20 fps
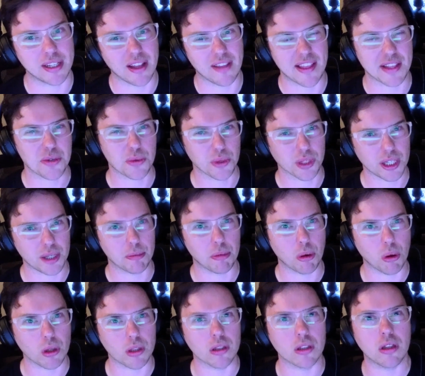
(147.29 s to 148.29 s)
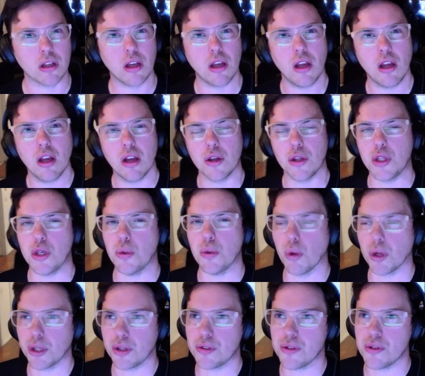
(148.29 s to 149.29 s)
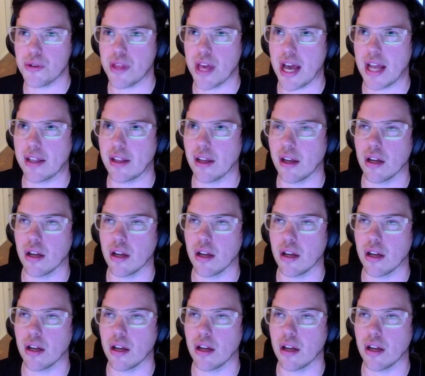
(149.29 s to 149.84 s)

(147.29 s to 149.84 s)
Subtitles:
And that's really important. You want to do that